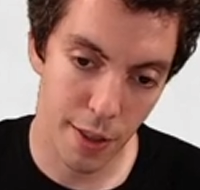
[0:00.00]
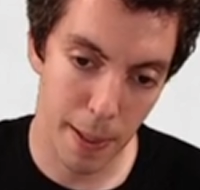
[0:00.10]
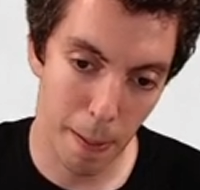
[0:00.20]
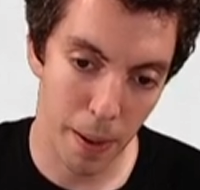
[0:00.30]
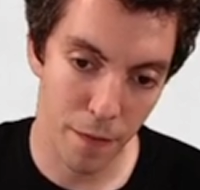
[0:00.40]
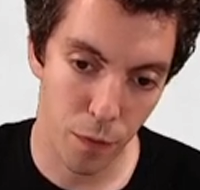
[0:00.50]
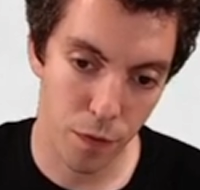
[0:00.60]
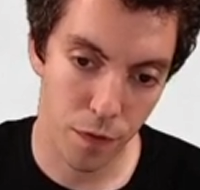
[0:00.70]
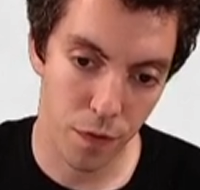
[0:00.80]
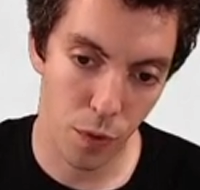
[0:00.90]
they probably have
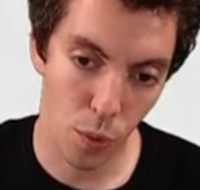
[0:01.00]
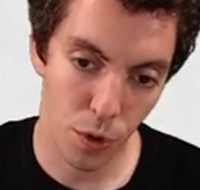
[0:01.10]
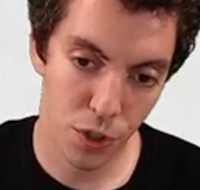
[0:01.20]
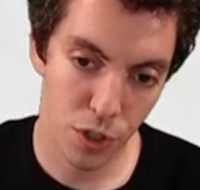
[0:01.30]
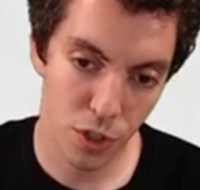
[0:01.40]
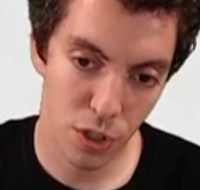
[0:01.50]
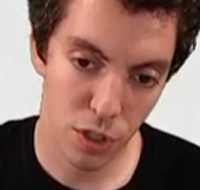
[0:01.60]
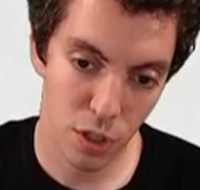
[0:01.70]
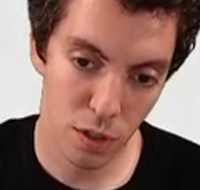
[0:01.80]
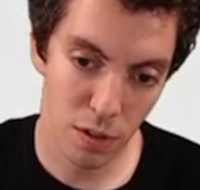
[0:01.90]

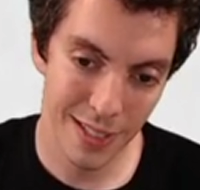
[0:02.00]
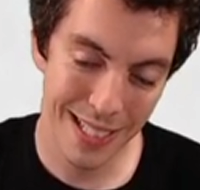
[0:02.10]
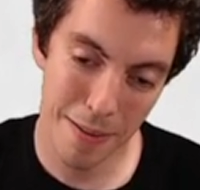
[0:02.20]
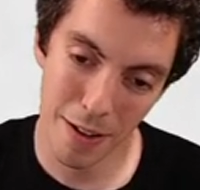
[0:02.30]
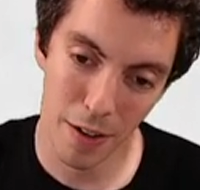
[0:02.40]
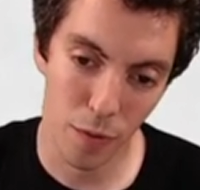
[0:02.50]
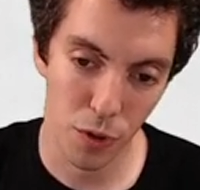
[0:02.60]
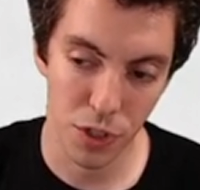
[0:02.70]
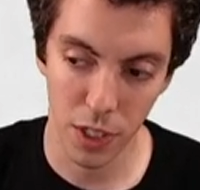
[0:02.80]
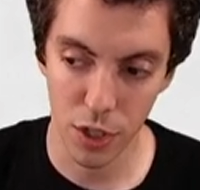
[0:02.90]
force. I don't know
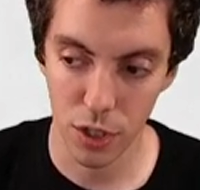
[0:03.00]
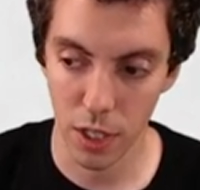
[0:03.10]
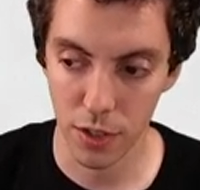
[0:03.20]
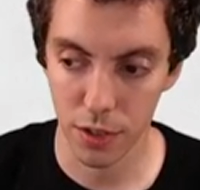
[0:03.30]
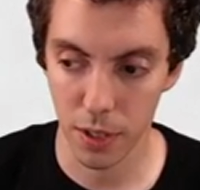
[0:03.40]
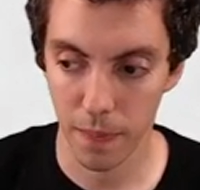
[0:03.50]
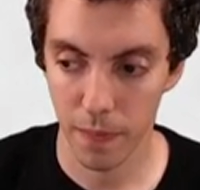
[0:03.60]
force negation, honestly.